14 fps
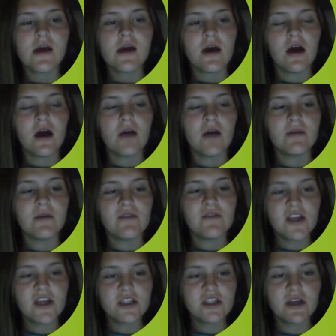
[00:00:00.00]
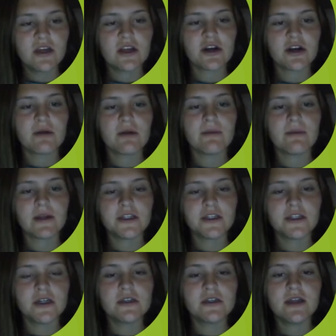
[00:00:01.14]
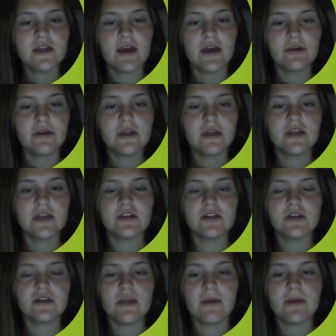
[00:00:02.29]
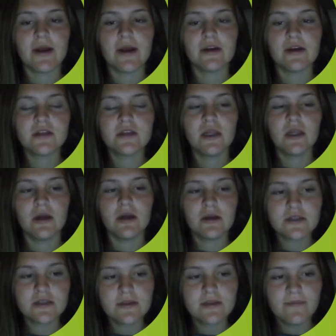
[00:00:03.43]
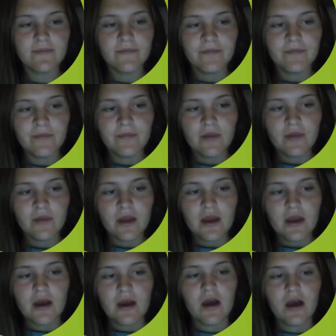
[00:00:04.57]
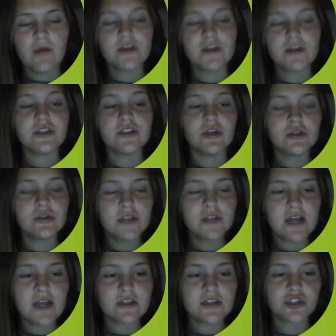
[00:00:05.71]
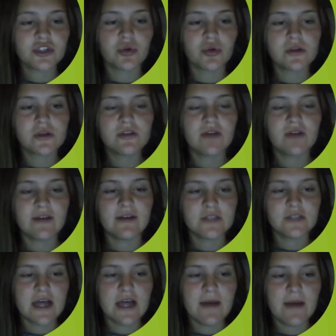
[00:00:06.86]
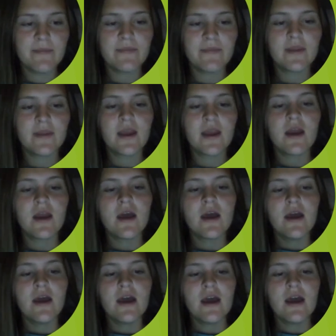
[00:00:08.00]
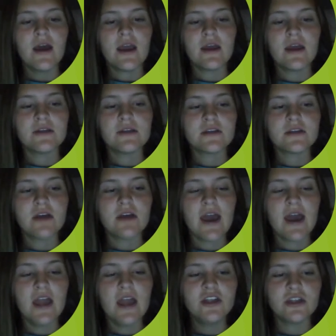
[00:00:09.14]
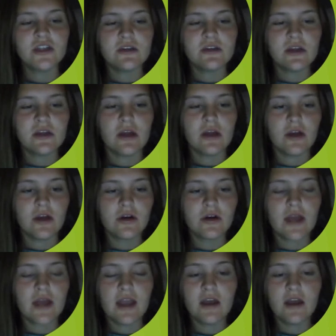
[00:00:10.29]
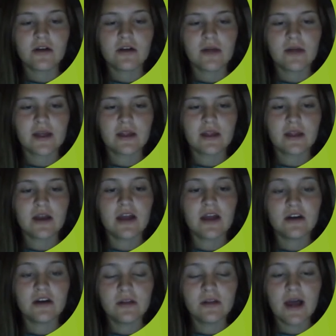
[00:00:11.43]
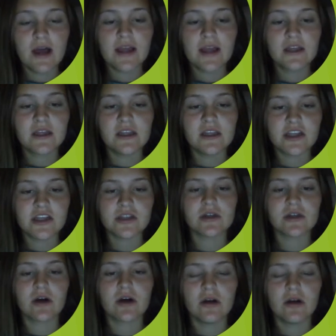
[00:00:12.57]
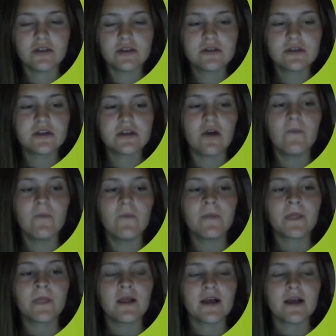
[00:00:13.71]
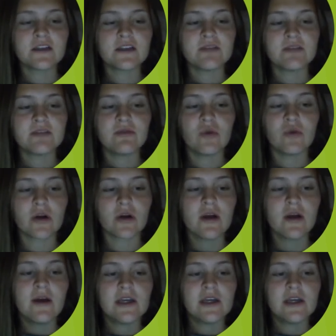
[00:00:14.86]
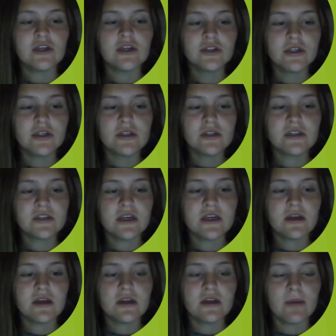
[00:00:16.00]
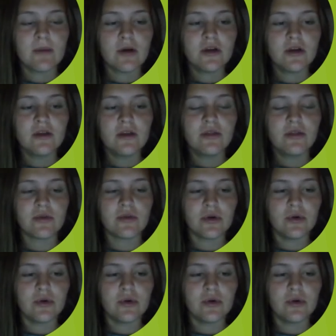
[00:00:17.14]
Infection can occur when bacteria is inhaled into the deep areas of the lungs. It usually has a short survival time, and age, season, and any underlying conditions or causes. So, like I said before, usually you can see pneumonia through